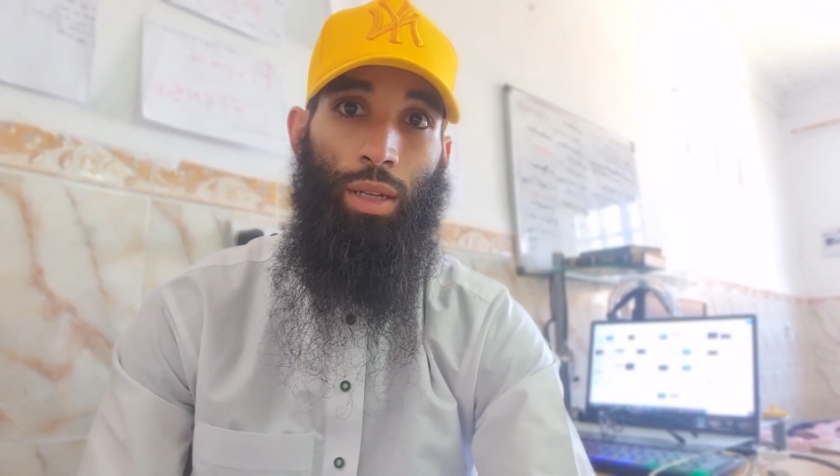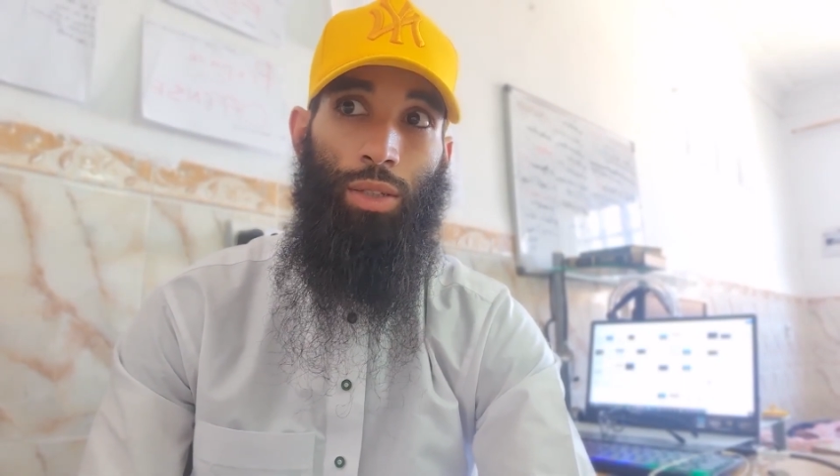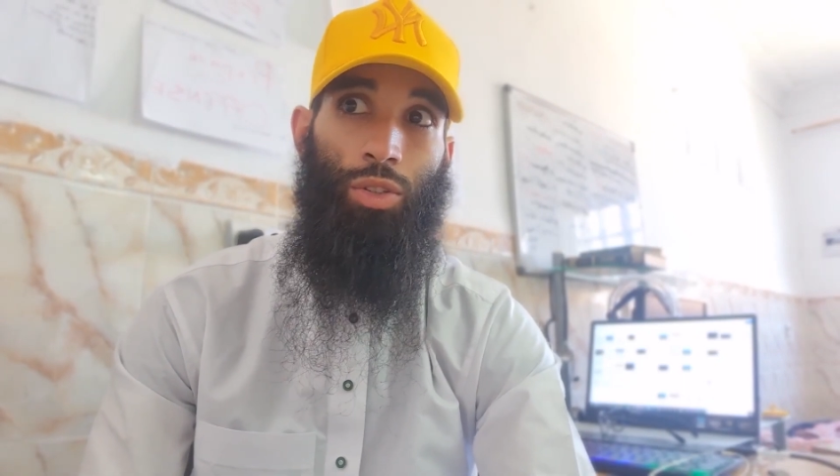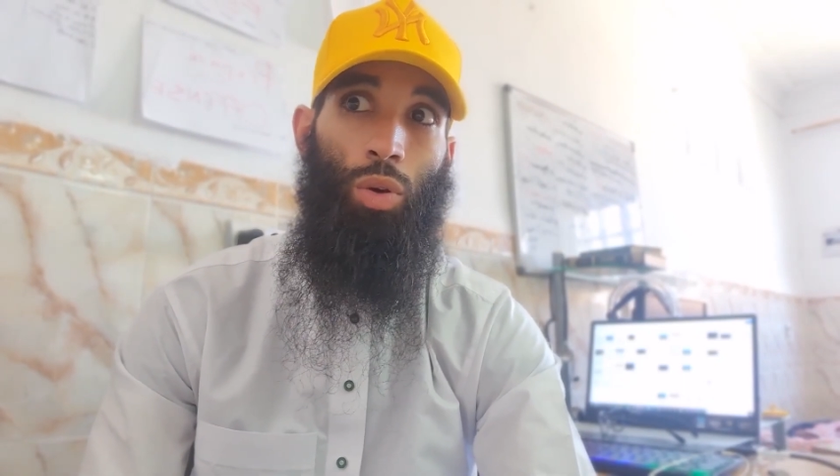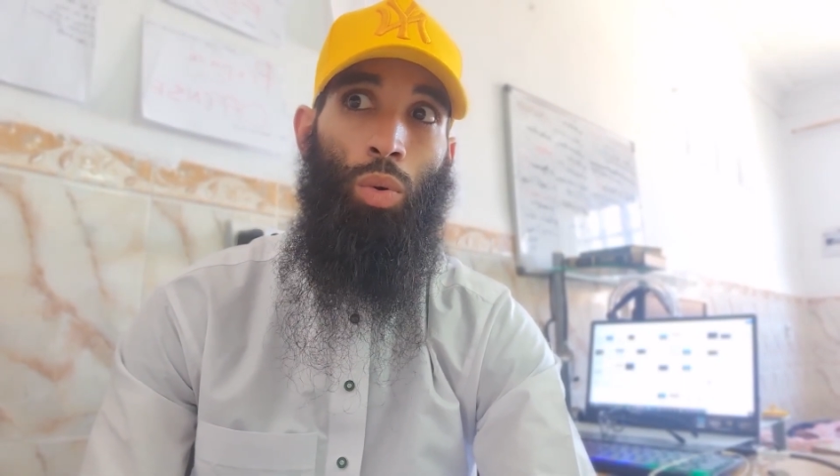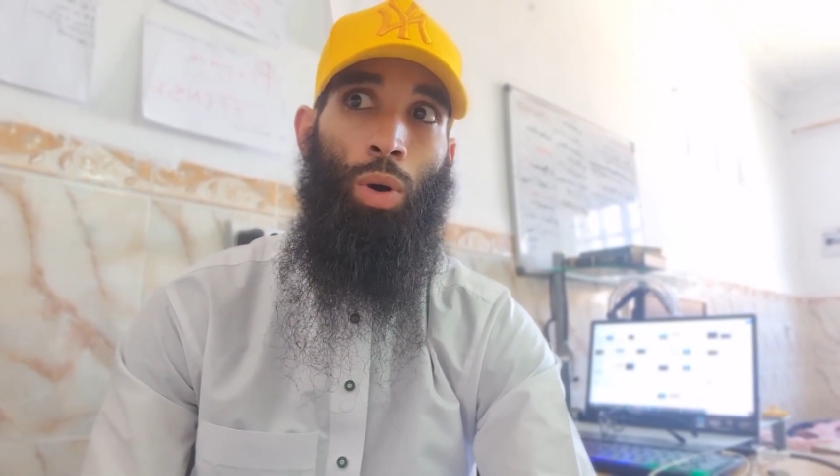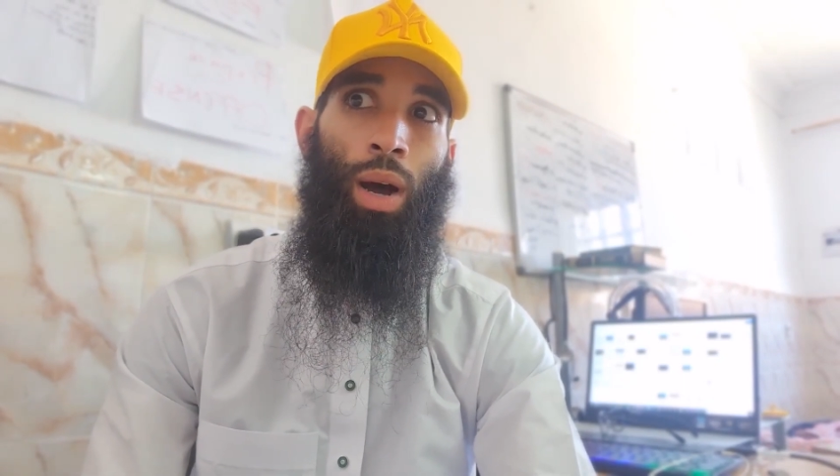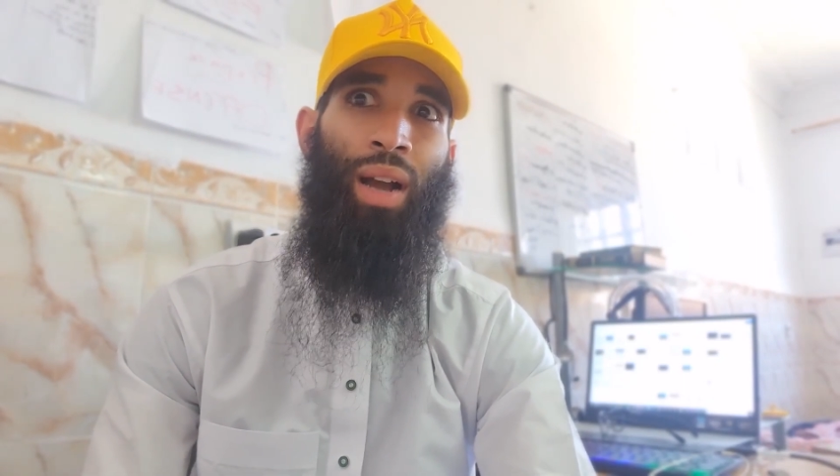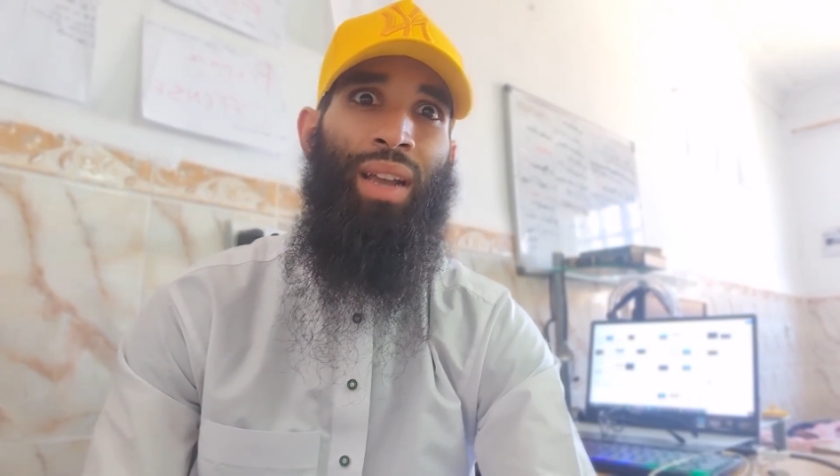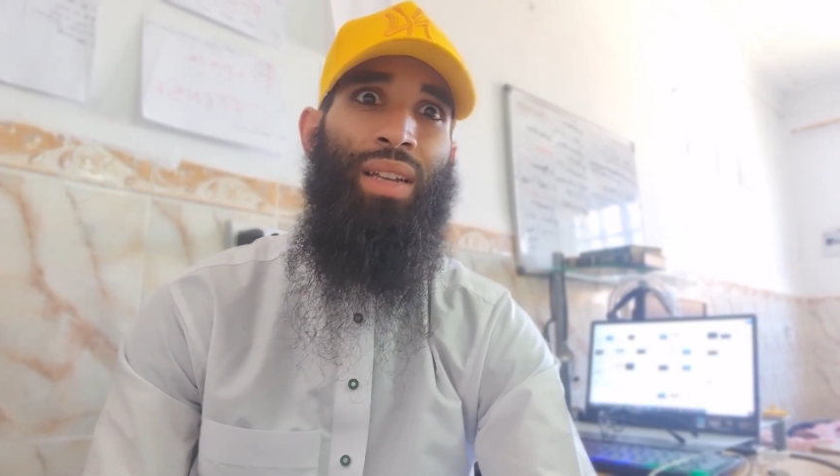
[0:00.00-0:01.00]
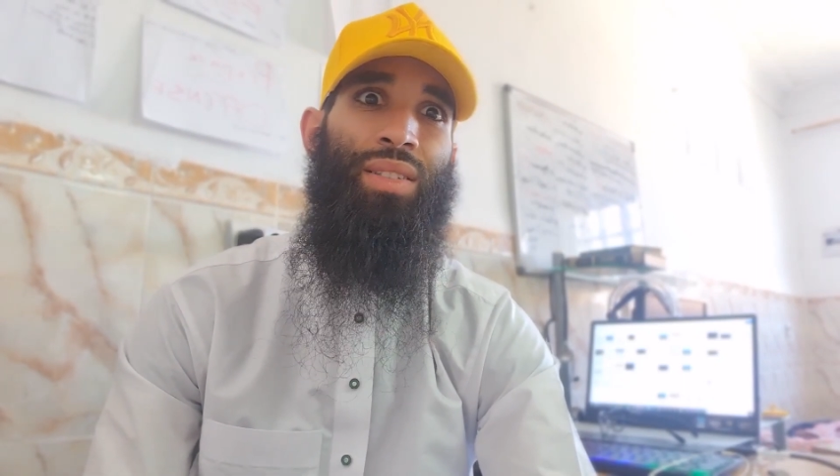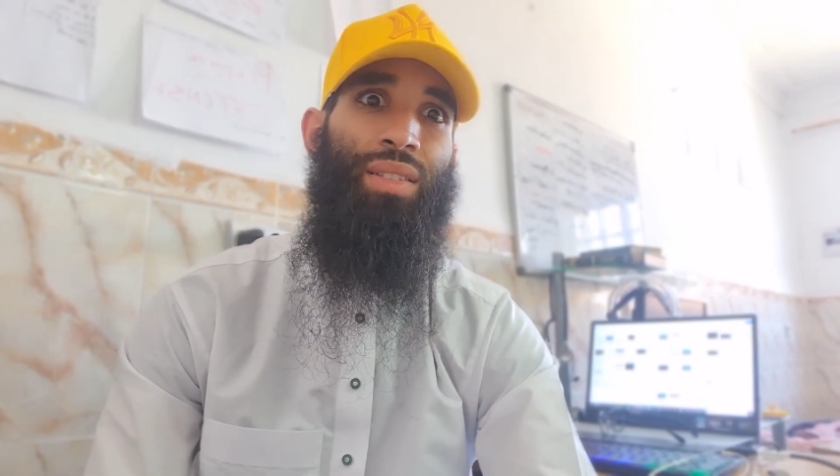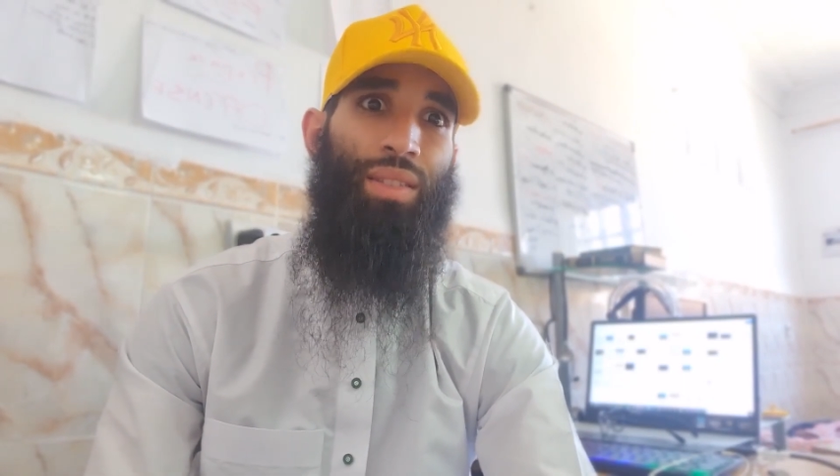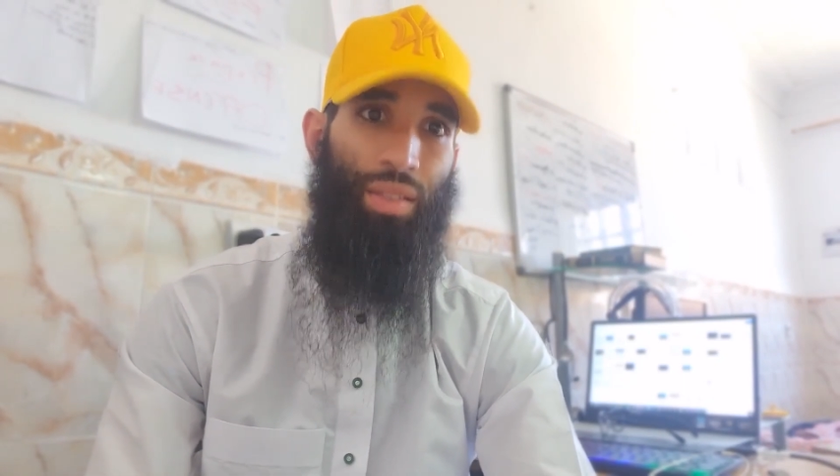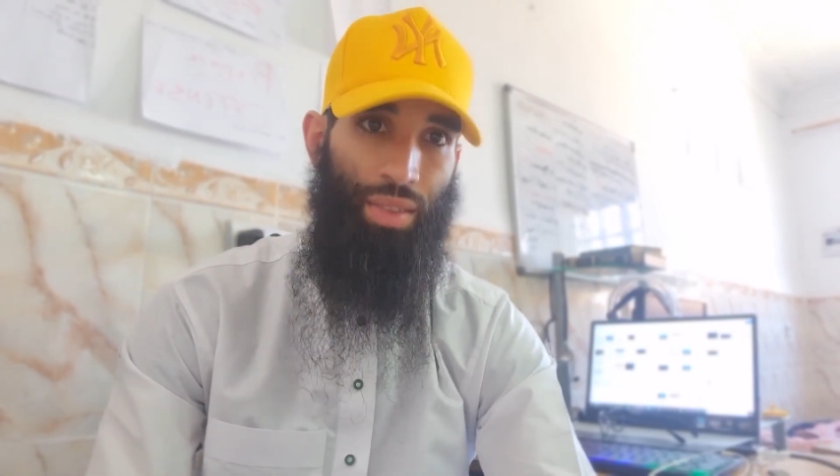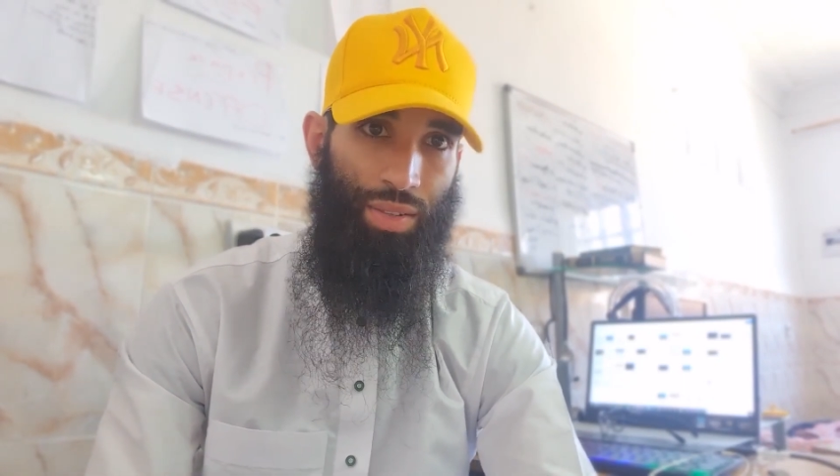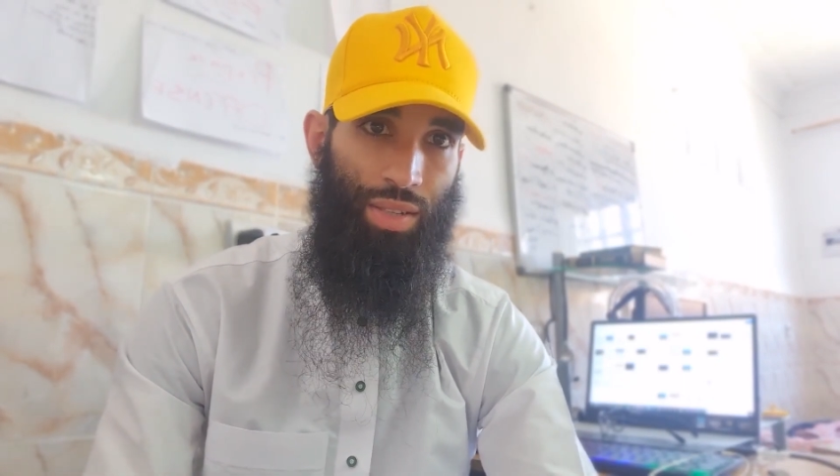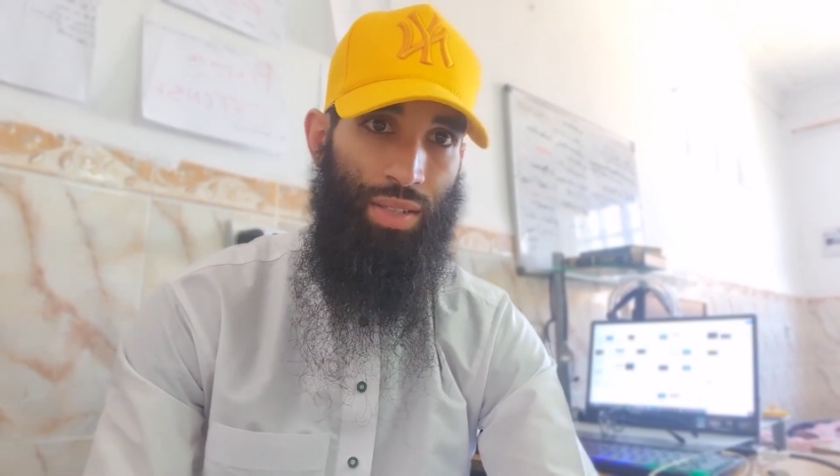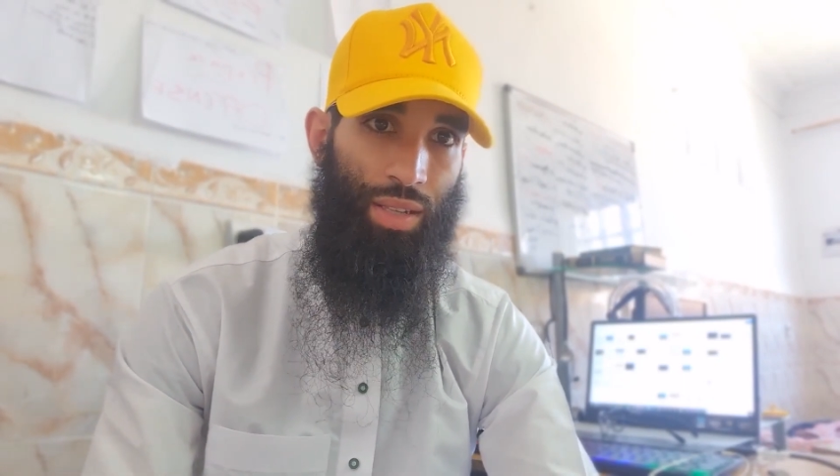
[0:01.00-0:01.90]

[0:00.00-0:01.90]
So I guess this is